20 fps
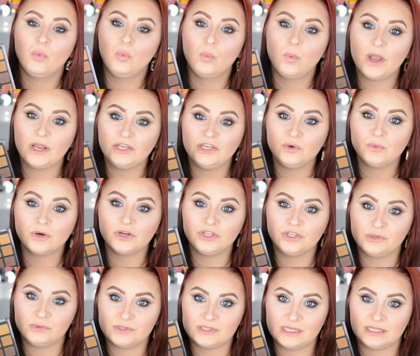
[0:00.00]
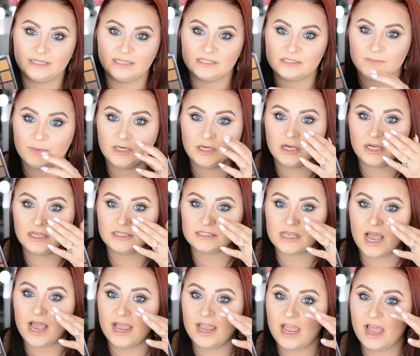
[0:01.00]
when you are using these, because
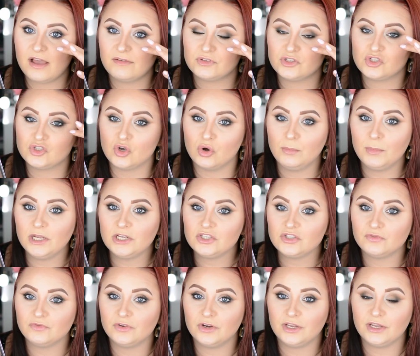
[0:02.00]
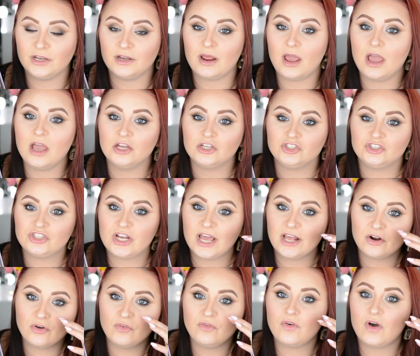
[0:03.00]
I have so much freaking
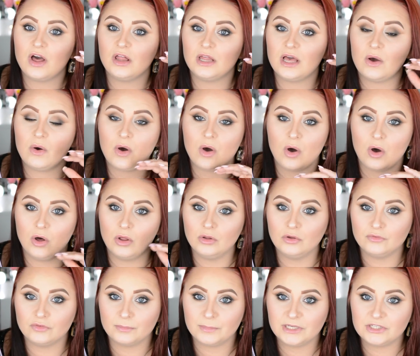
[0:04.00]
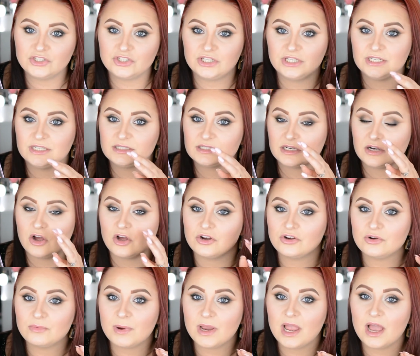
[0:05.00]
shadow fallout all over my cheeks and
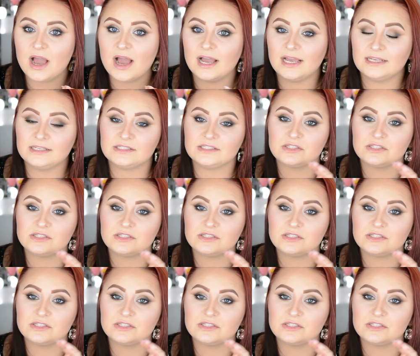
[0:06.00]
under my eyes,